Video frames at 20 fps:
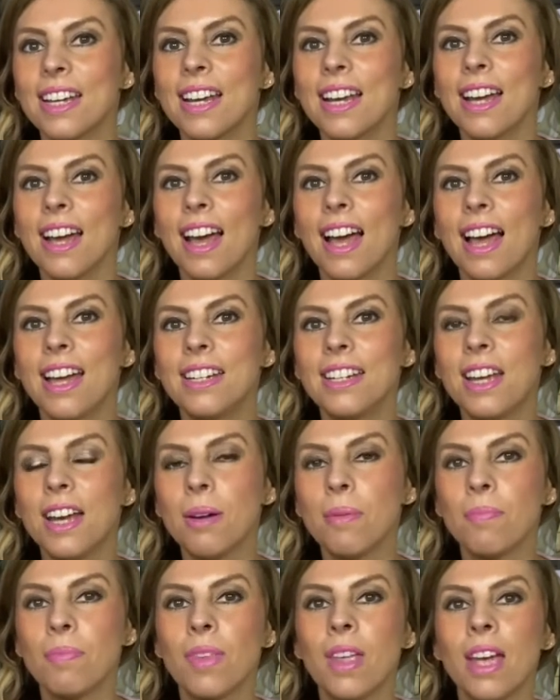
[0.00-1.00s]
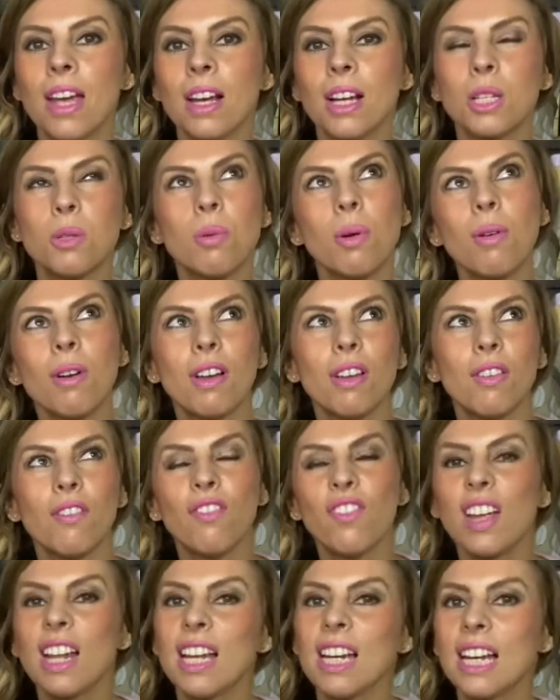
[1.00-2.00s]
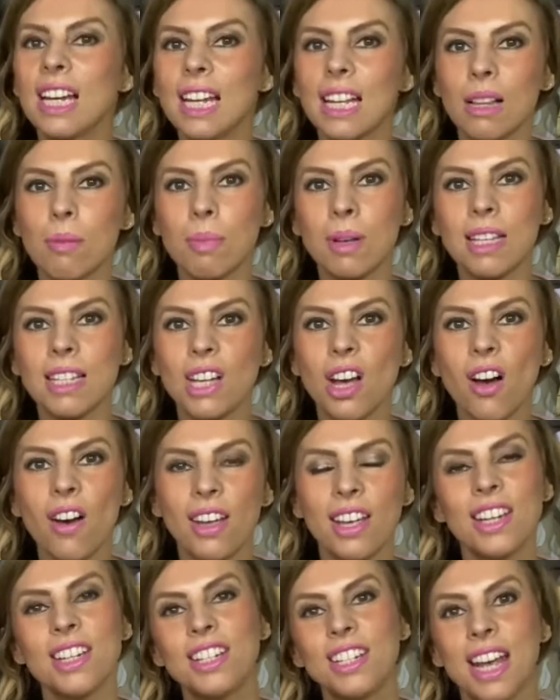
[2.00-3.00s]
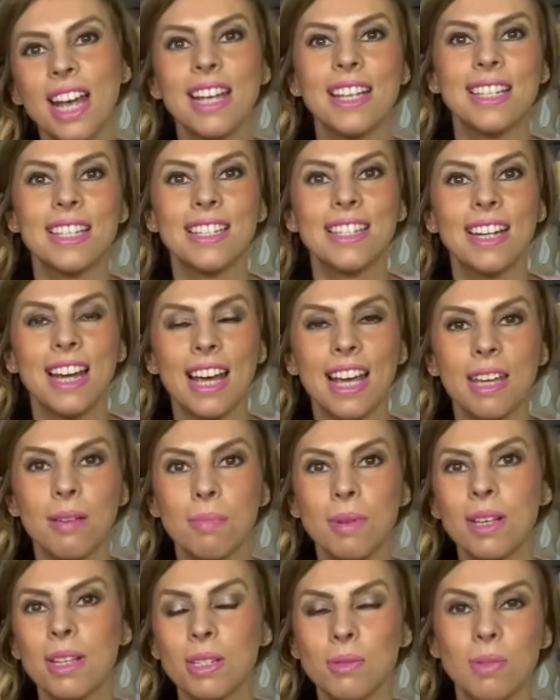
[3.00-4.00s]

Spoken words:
and because we were feeling a little bit tired yesterday because we